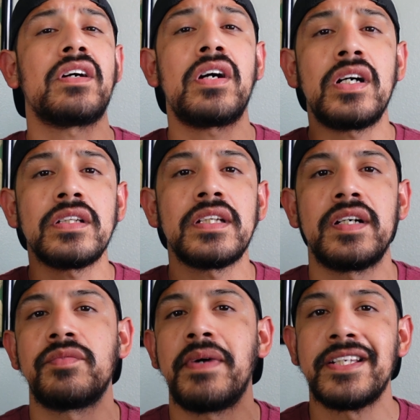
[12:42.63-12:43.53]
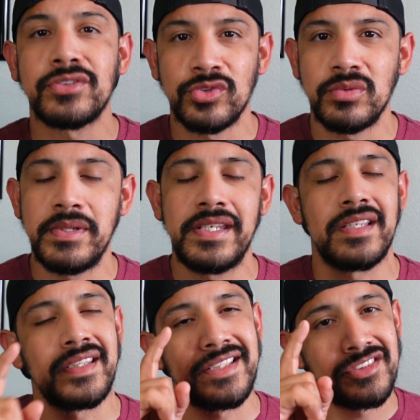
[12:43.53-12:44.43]
all of my social
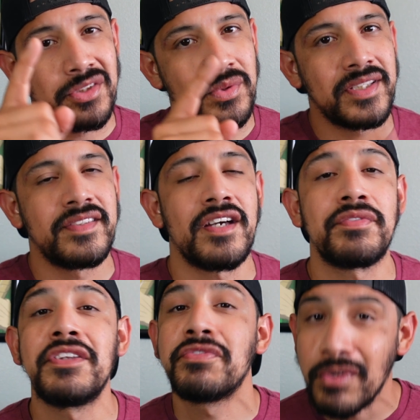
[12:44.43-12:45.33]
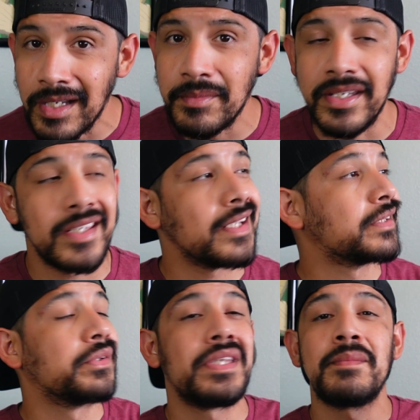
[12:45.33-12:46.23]
media links you can definitely find me in,
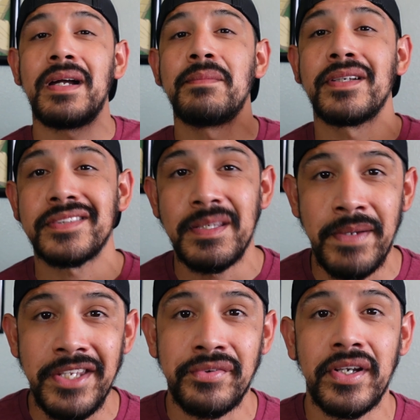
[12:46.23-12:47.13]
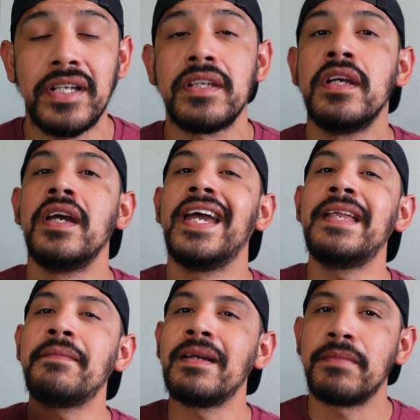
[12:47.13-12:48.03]
including my monthly Patreon
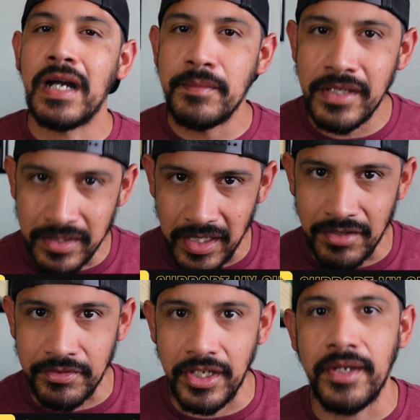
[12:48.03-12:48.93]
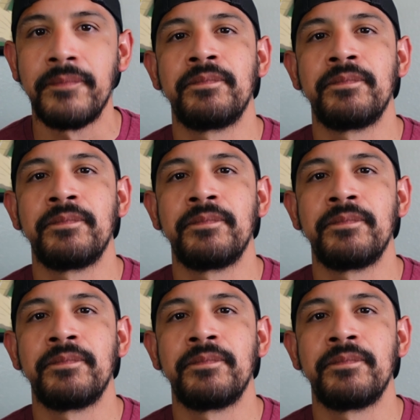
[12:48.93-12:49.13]
and my Buy Me a Coffee.